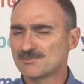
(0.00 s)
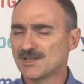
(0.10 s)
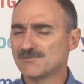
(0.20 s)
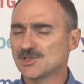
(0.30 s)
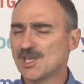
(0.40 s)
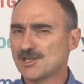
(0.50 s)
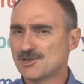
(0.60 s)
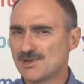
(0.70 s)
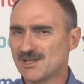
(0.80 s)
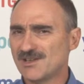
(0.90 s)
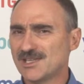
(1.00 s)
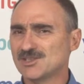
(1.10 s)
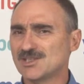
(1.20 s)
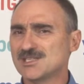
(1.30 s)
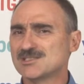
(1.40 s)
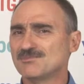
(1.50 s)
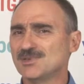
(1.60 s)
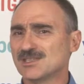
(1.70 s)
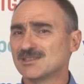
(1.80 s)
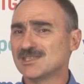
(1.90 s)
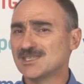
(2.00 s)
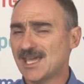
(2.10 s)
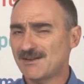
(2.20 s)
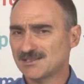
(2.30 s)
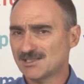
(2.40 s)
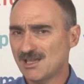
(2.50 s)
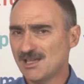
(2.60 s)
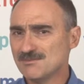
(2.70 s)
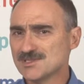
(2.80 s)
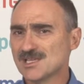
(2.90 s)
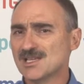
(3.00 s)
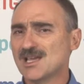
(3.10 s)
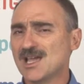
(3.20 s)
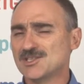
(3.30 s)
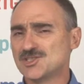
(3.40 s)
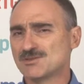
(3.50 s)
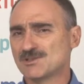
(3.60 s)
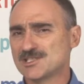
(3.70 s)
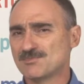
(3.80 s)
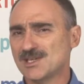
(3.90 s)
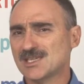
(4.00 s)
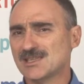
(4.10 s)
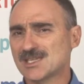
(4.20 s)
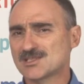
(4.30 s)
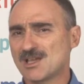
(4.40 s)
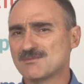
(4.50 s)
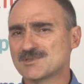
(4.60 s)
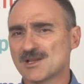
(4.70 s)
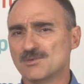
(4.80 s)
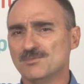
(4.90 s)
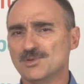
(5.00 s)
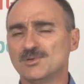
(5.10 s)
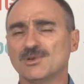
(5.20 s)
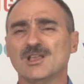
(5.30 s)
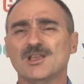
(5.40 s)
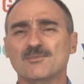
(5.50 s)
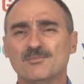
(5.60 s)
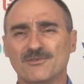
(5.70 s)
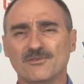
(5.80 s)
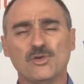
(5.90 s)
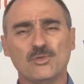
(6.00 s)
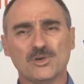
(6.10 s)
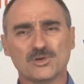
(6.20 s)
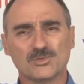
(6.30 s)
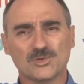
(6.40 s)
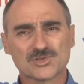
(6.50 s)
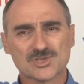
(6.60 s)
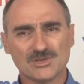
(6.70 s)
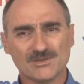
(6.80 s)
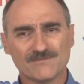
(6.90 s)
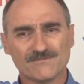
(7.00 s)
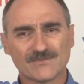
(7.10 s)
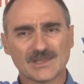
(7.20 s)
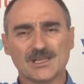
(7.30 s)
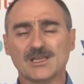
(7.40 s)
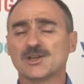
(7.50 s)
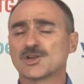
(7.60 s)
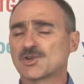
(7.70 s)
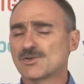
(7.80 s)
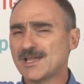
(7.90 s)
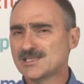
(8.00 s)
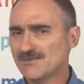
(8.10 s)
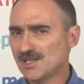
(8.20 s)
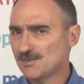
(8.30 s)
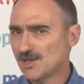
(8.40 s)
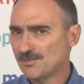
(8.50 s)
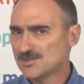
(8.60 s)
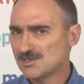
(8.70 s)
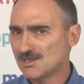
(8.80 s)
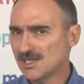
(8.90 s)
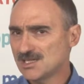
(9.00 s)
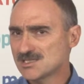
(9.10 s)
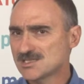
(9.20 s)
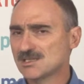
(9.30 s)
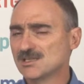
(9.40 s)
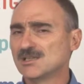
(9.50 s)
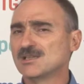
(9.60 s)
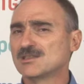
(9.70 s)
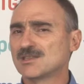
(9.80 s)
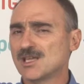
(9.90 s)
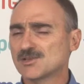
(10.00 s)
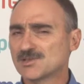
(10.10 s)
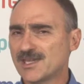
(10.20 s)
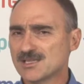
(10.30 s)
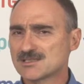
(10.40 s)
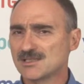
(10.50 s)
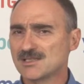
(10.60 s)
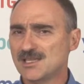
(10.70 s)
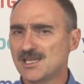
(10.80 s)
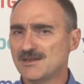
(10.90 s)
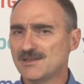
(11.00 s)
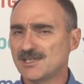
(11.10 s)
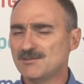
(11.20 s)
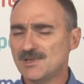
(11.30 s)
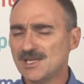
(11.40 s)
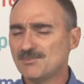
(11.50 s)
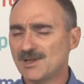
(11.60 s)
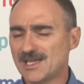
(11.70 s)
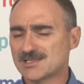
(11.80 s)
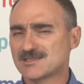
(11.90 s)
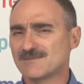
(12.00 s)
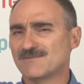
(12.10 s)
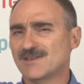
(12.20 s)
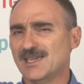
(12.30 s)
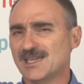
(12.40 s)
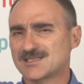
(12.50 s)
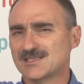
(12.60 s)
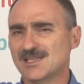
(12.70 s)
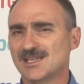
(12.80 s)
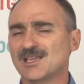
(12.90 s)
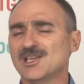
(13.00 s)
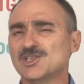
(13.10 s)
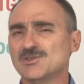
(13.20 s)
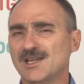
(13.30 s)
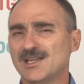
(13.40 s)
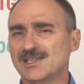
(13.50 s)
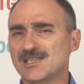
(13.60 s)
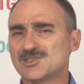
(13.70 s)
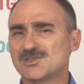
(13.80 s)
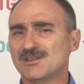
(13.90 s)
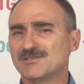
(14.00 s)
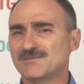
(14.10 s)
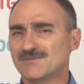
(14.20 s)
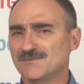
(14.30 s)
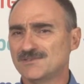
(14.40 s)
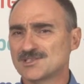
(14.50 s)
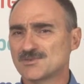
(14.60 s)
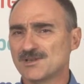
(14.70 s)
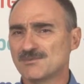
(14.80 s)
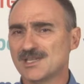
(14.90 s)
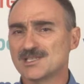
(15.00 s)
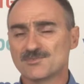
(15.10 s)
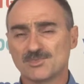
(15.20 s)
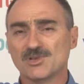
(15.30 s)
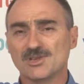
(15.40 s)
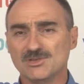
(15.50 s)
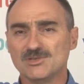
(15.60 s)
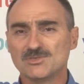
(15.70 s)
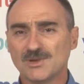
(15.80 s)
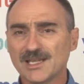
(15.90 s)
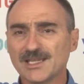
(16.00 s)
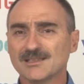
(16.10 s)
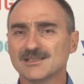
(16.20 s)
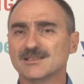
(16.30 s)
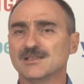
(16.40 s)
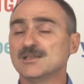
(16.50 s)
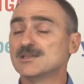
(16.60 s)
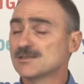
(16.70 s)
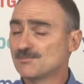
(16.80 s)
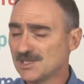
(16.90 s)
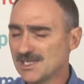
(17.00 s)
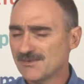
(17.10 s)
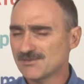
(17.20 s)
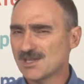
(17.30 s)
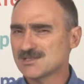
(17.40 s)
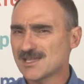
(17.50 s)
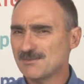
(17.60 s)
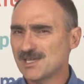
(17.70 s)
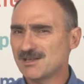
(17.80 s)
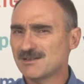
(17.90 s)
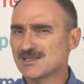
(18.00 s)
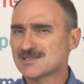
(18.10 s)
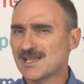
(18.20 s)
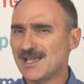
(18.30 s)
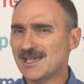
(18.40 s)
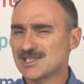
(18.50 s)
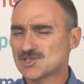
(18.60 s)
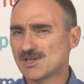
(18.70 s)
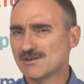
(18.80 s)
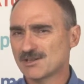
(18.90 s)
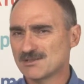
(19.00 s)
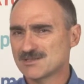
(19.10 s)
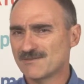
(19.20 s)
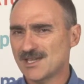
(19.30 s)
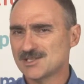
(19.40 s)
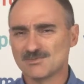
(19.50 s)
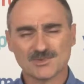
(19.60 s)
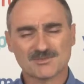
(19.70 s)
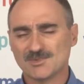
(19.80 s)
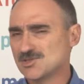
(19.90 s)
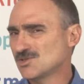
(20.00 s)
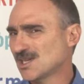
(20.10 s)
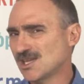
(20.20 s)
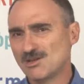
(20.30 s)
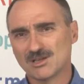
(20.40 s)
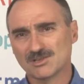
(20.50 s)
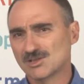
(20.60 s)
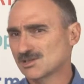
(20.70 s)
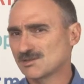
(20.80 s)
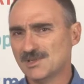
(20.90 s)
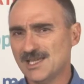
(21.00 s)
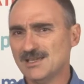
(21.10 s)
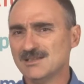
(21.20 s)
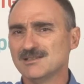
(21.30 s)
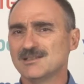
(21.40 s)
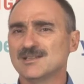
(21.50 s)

but if you're going to renovate, you need to pick the character homes, and generally speaking, that's homes that were built before World War II. Great development opportunities. The local council in the area, in many parts of Exeter, you only need 250 square metres per new dwelling. Be careful though, some areas are historic conservation, which means you cannot knock them down,